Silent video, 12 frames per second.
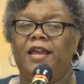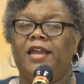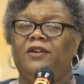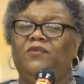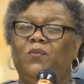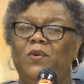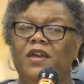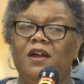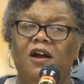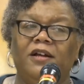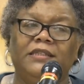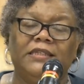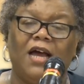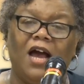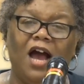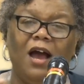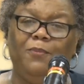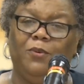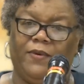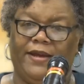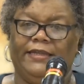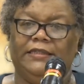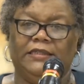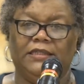If we are to
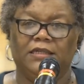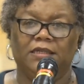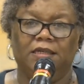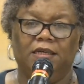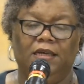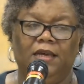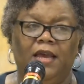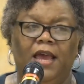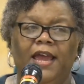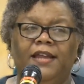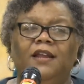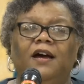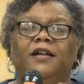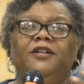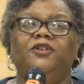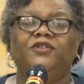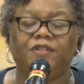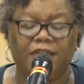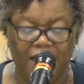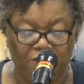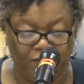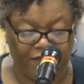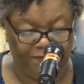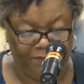operate and understand
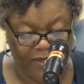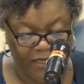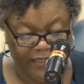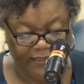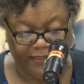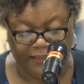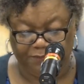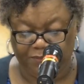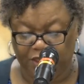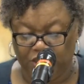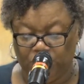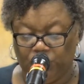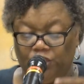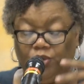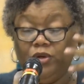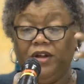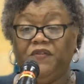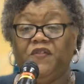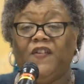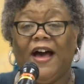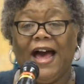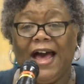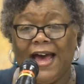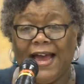what it means to be
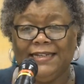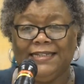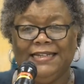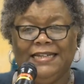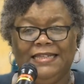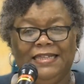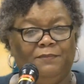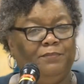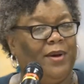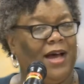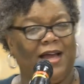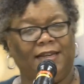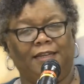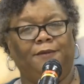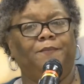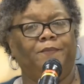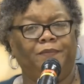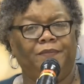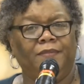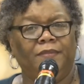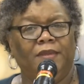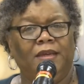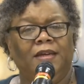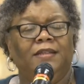unified in the body,
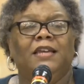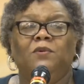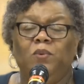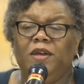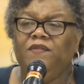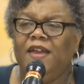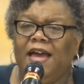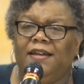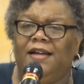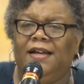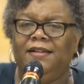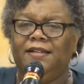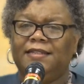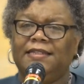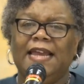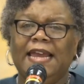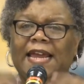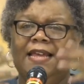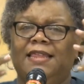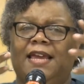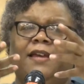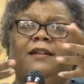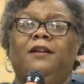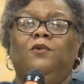then we got to understand
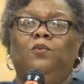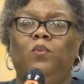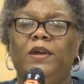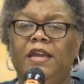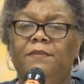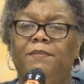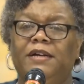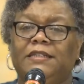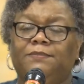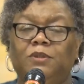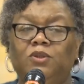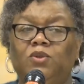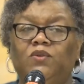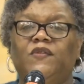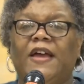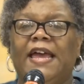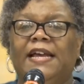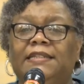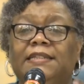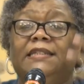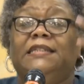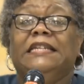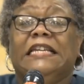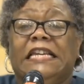that we must move as
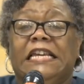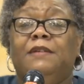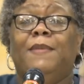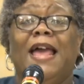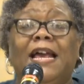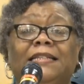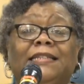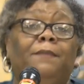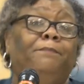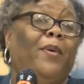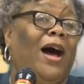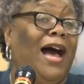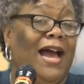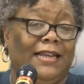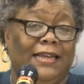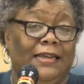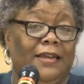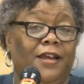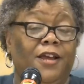a team, as a body.